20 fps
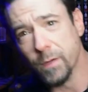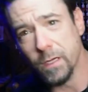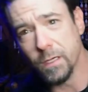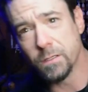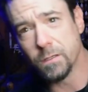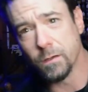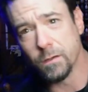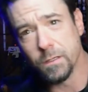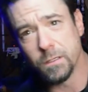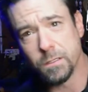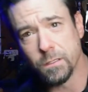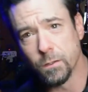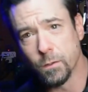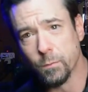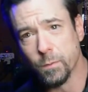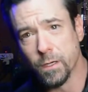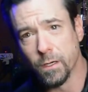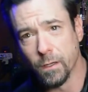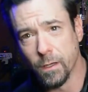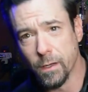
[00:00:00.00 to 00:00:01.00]
some beads on this
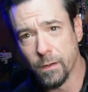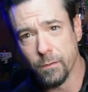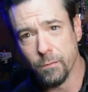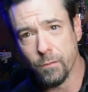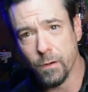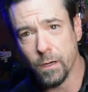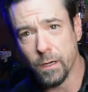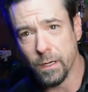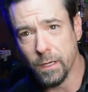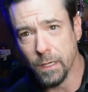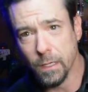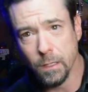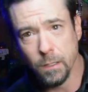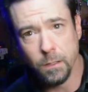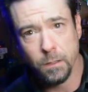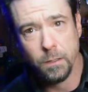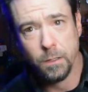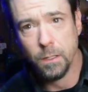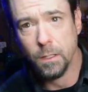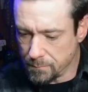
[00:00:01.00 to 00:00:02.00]
little bit of leather right
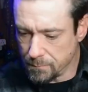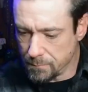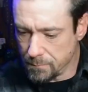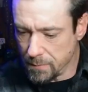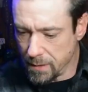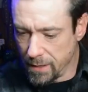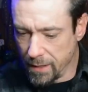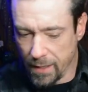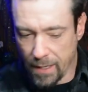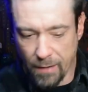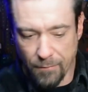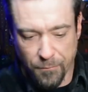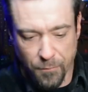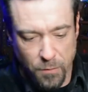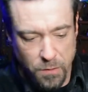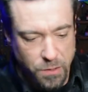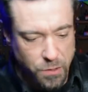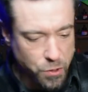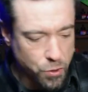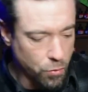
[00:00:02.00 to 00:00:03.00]
here in an
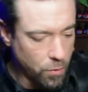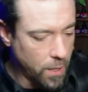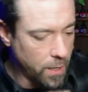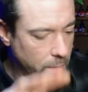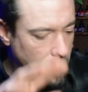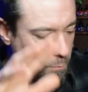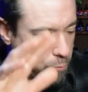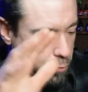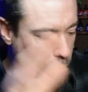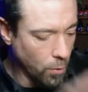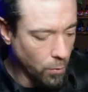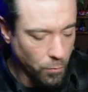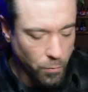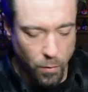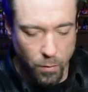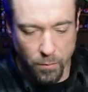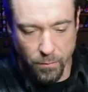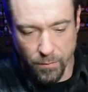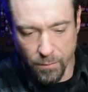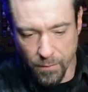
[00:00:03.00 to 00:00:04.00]
effort to try to
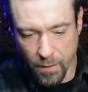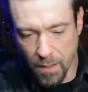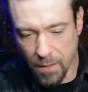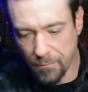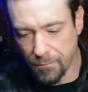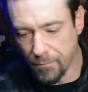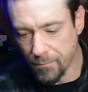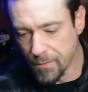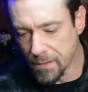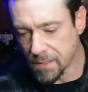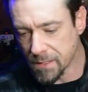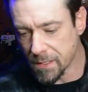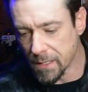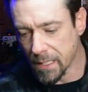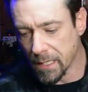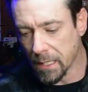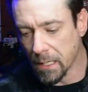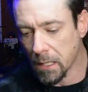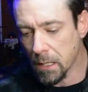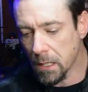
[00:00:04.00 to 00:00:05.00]
prolong the life of this
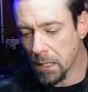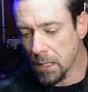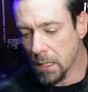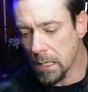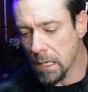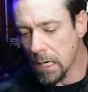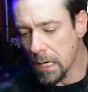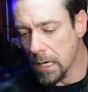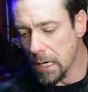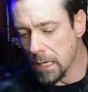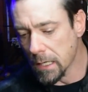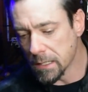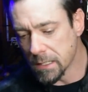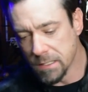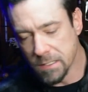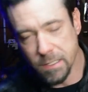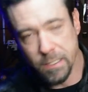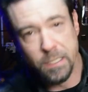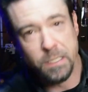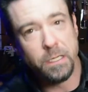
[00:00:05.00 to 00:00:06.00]
thing,
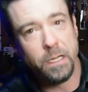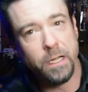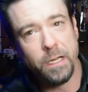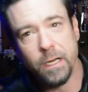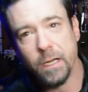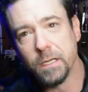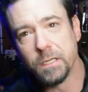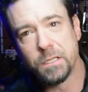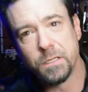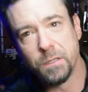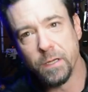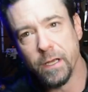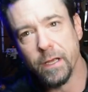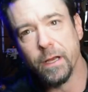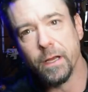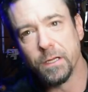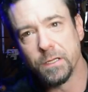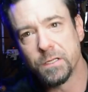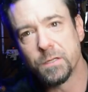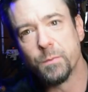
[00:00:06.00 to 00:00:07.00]
because it
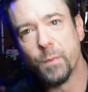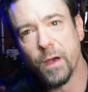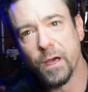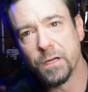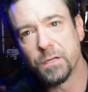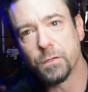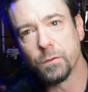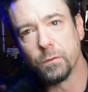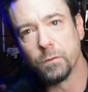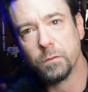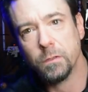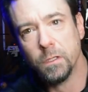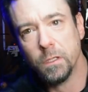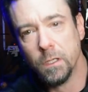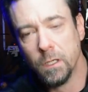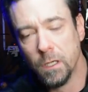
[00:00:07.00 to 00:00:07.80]
is special.